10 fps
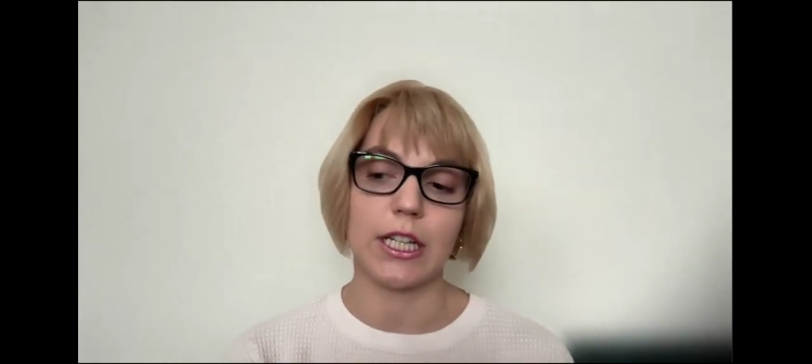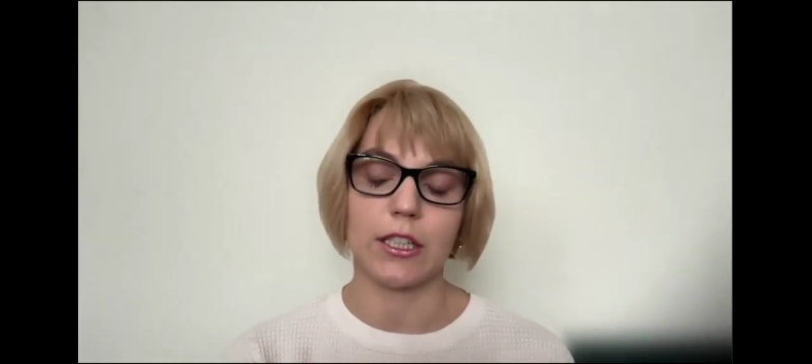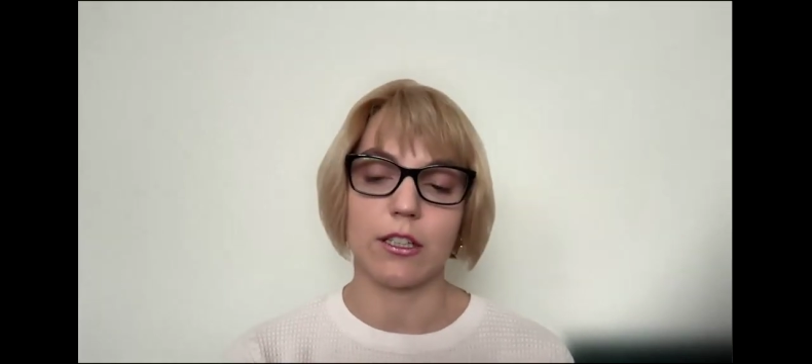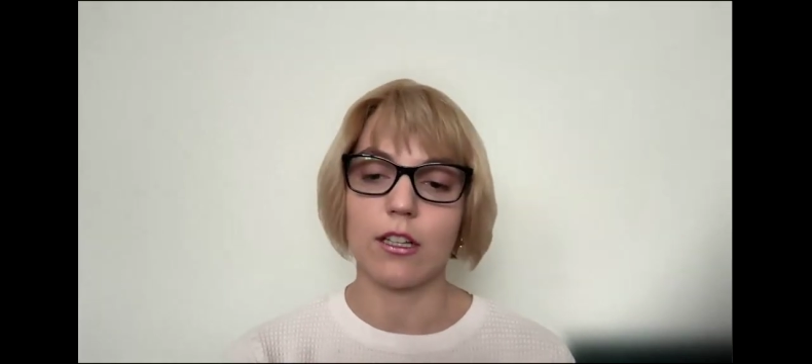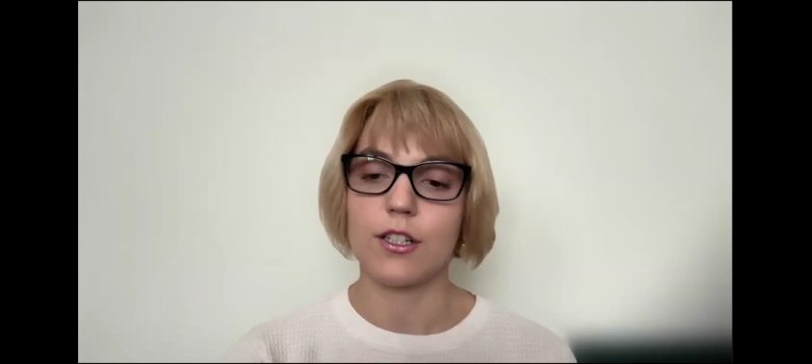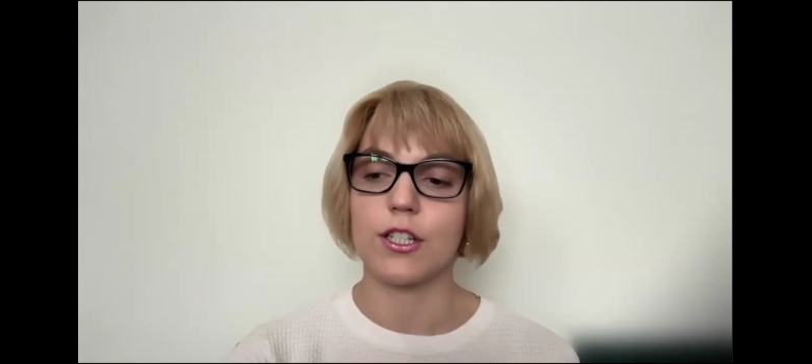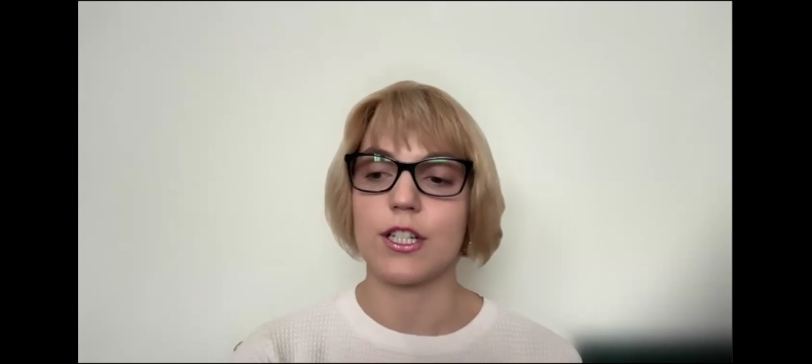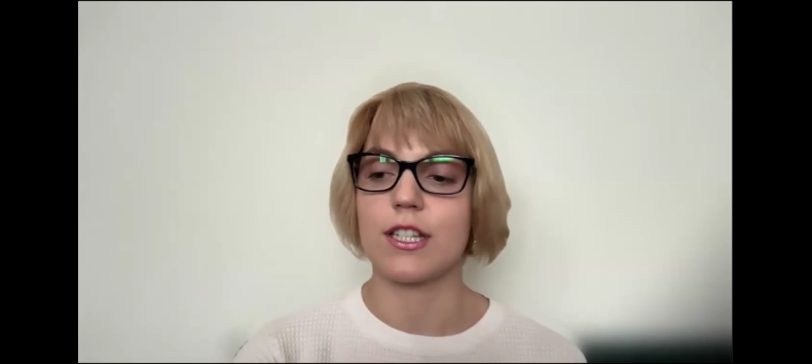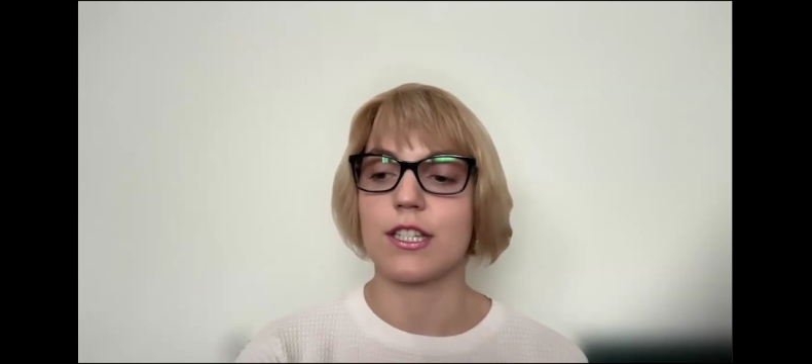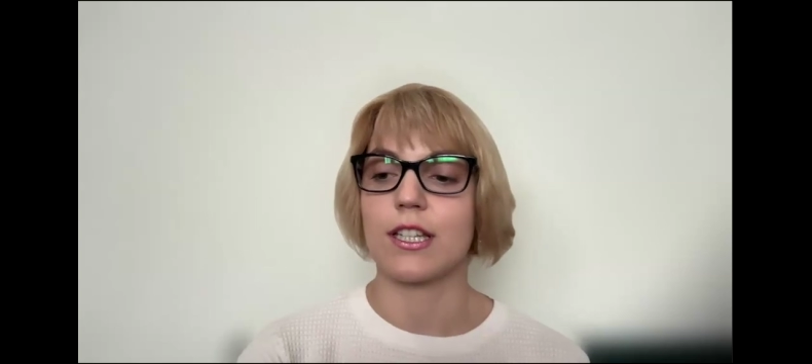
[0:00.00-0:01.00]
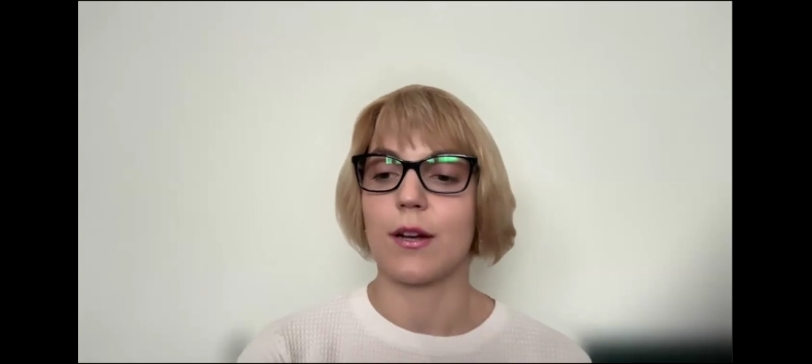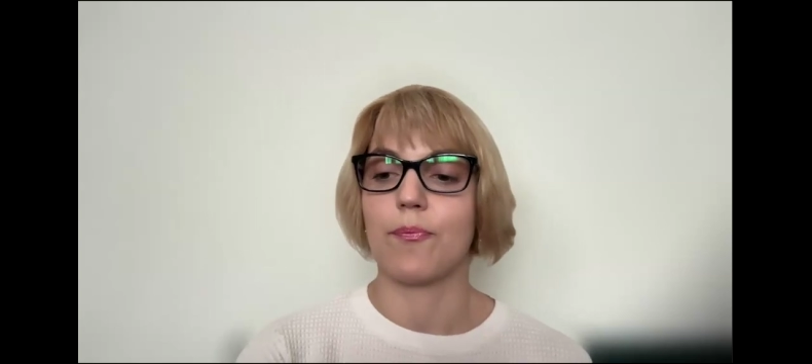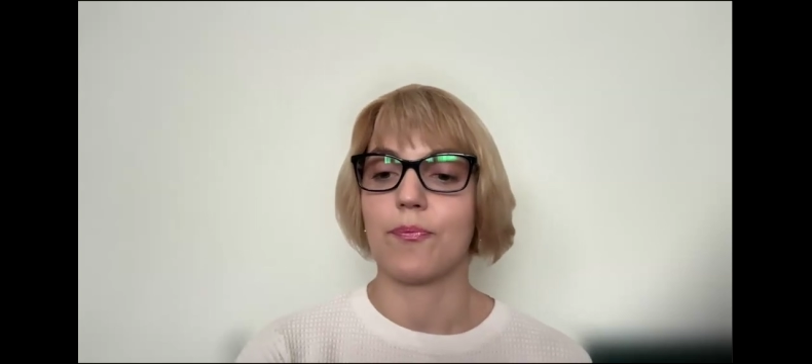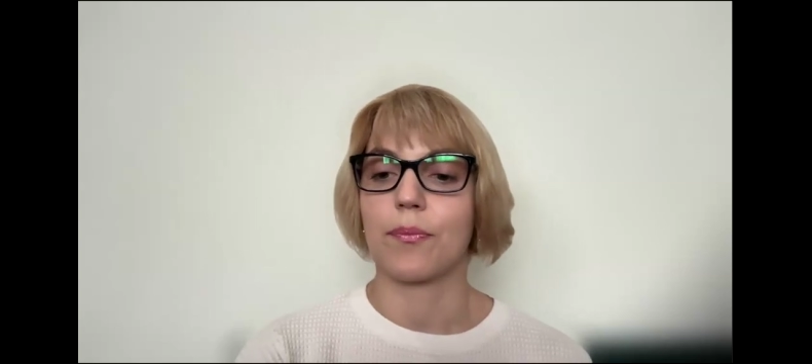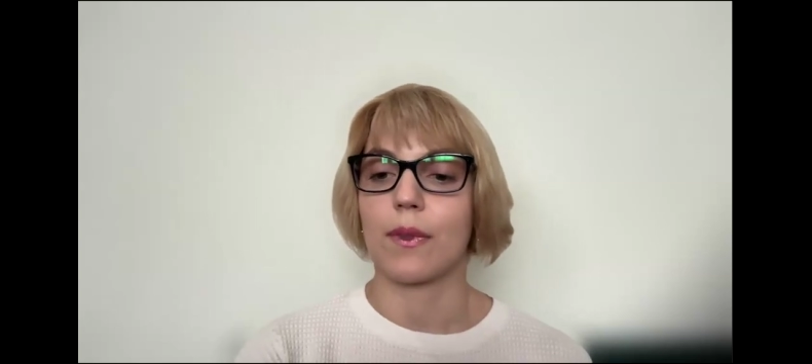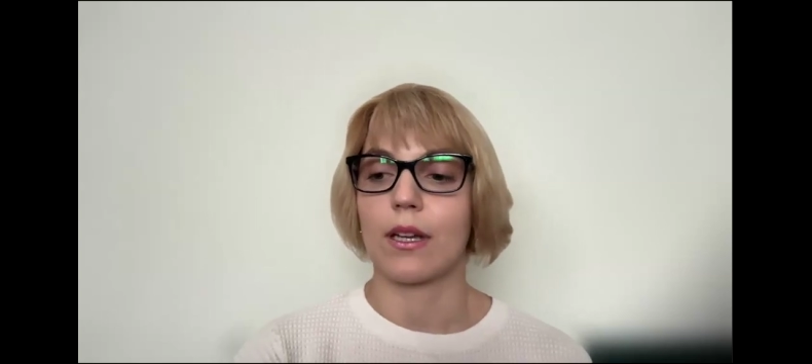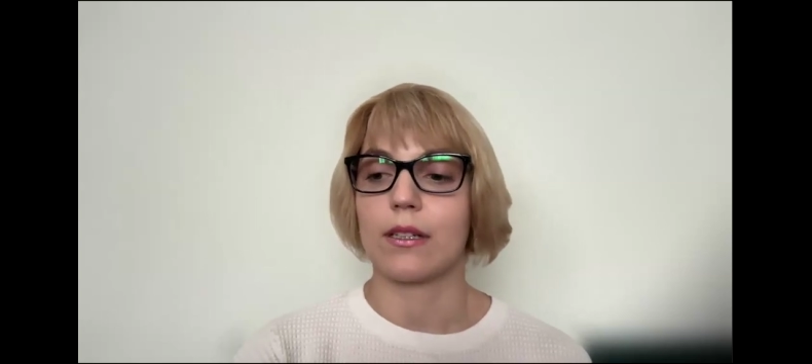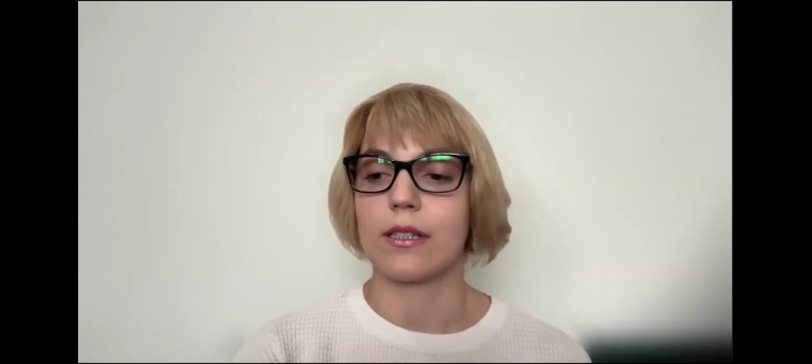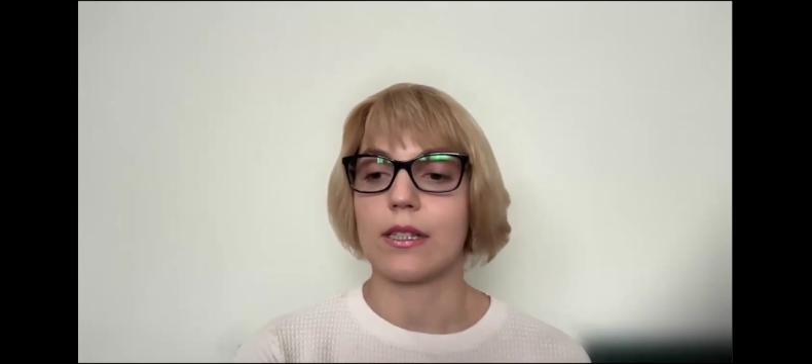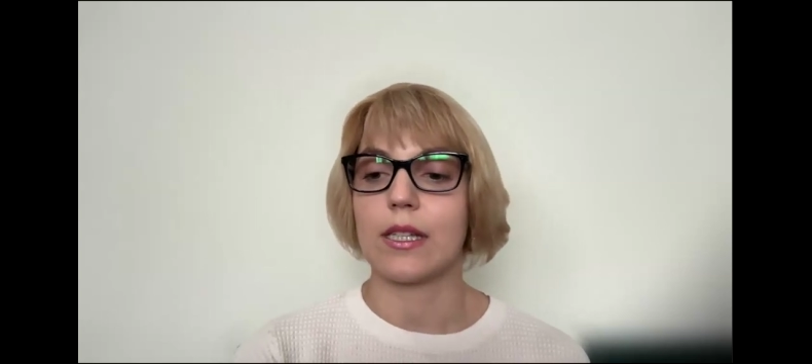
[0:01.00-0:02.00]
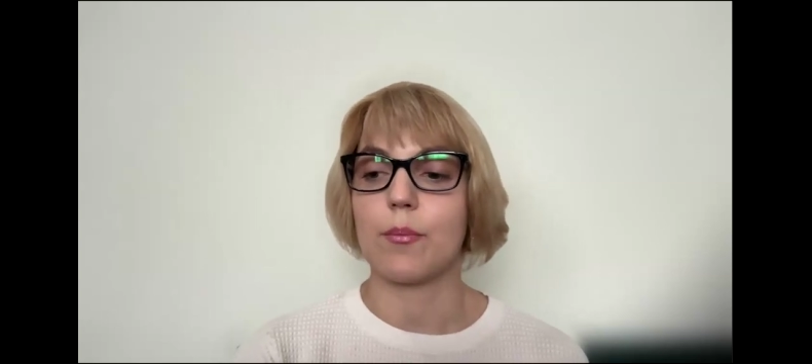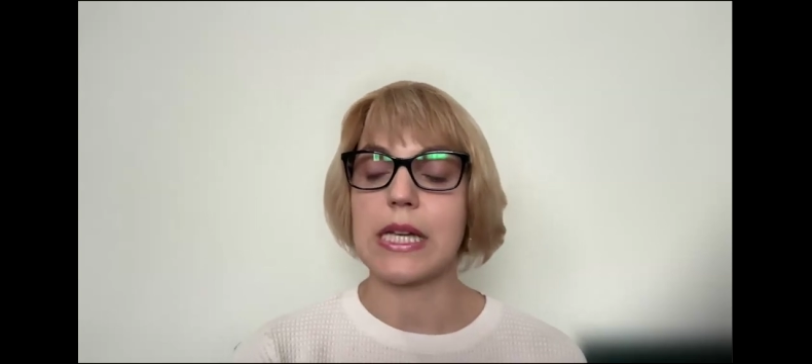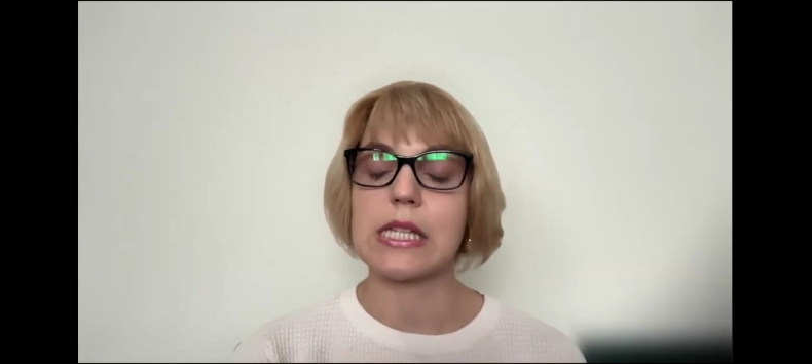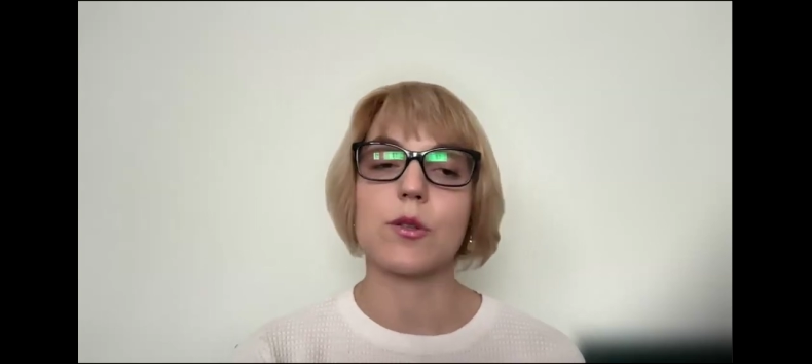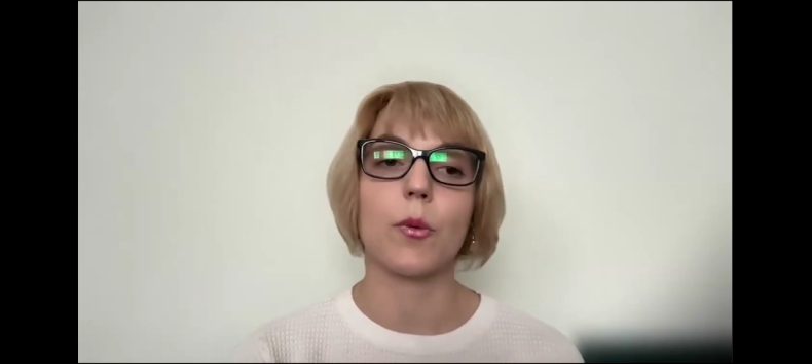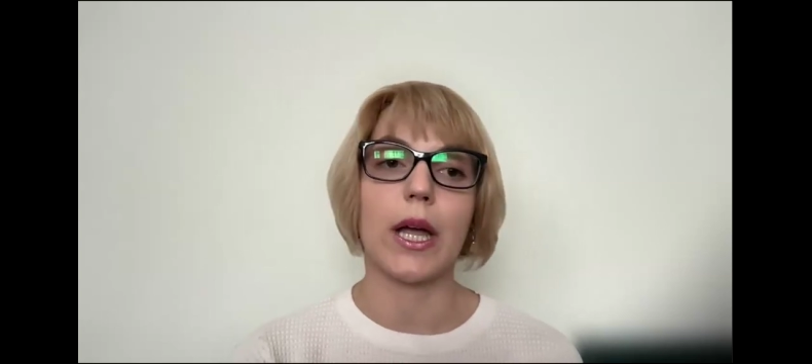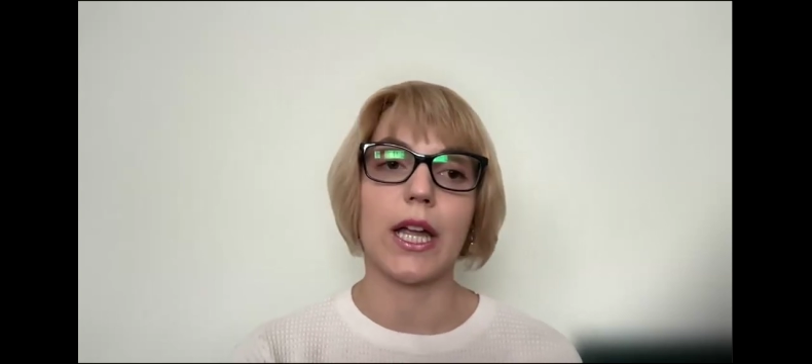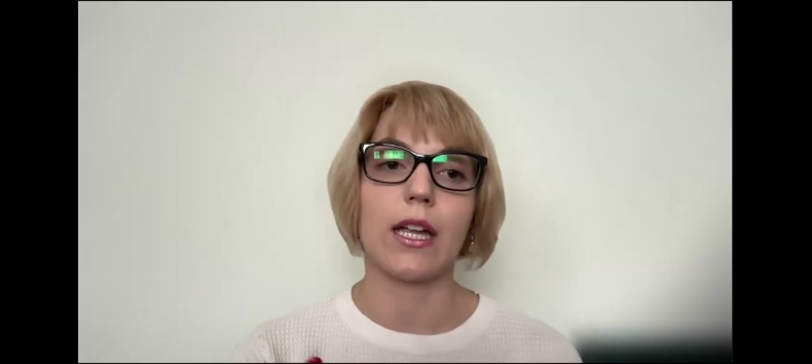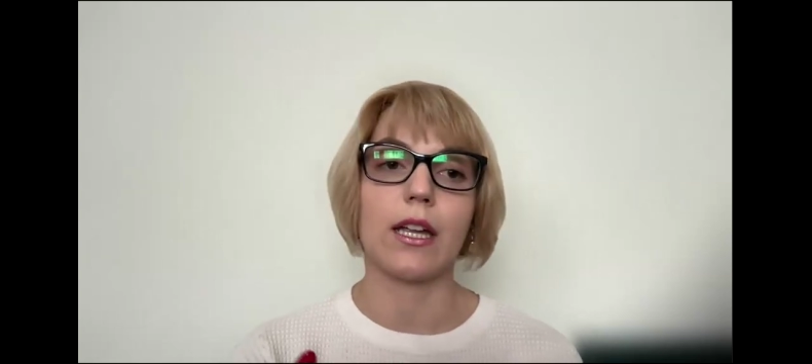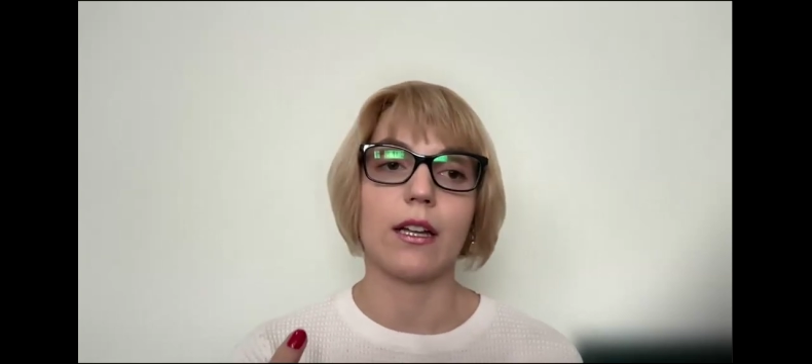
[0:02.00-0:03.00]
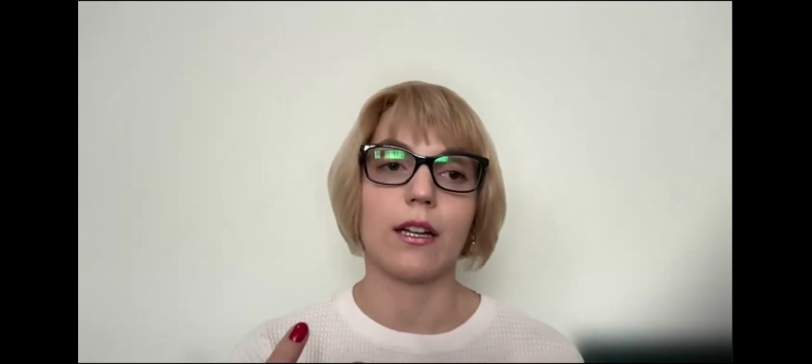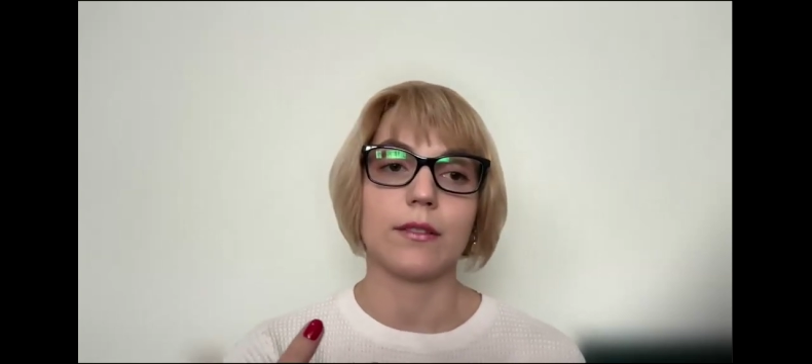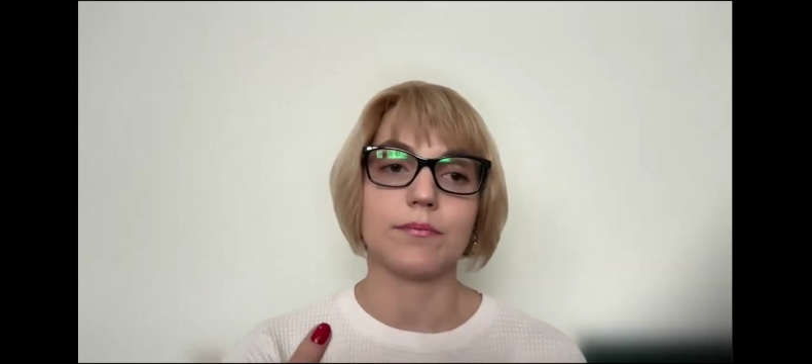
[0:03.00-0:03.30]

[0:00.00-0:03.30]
technologies, the best way